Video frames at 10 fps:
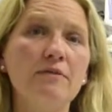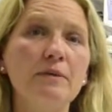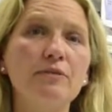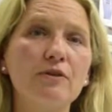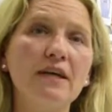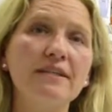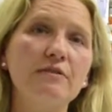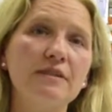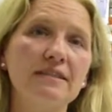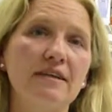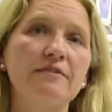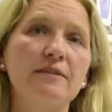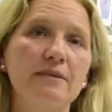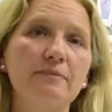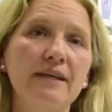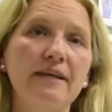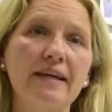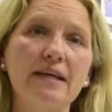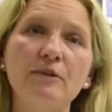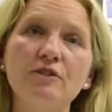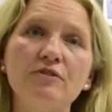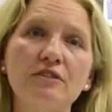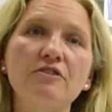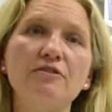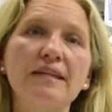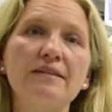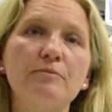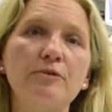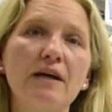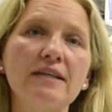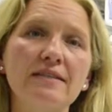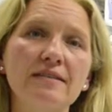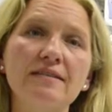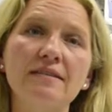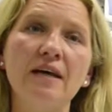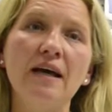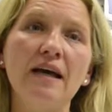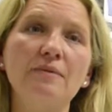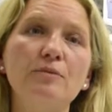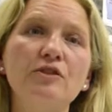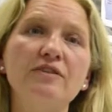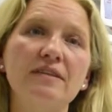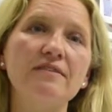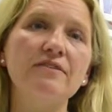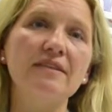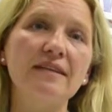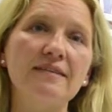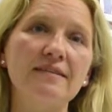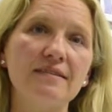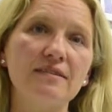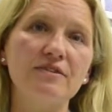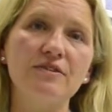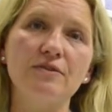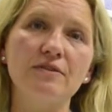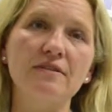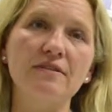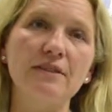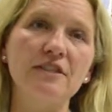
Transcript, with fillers: We pride ourselves with being able to attract the brightest and most enthusiastic students,